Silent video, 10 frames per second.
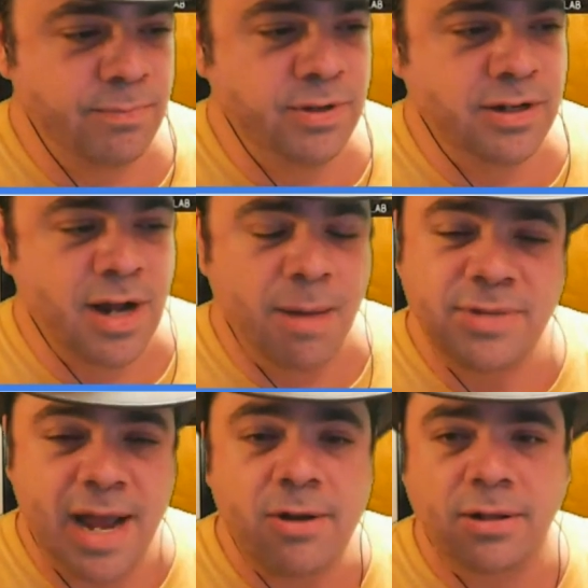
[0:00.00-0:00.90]
come
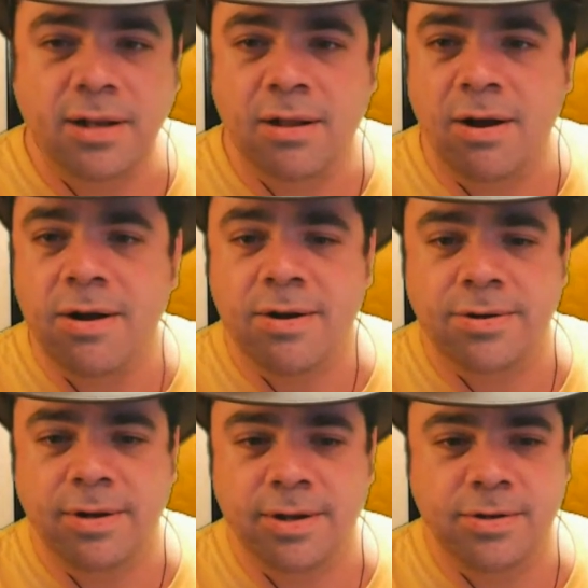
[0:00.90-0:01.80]
down a little
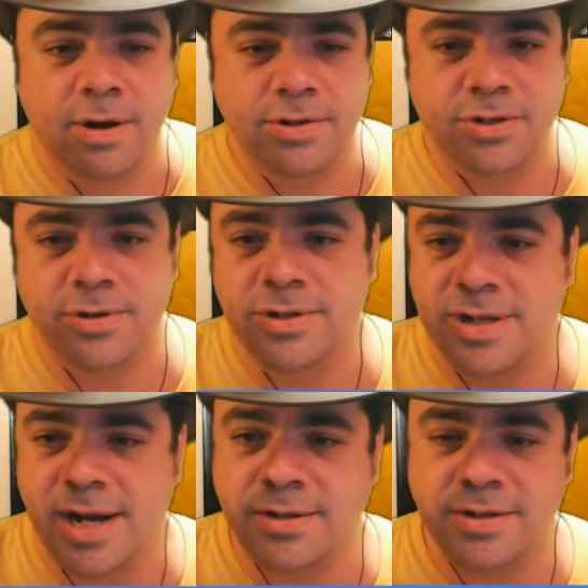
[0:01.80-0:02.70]
hard on certain
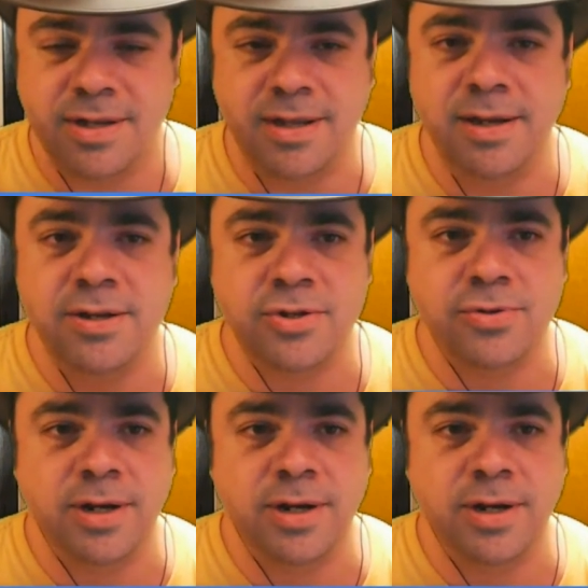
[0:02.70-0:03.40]
sectors of the industry.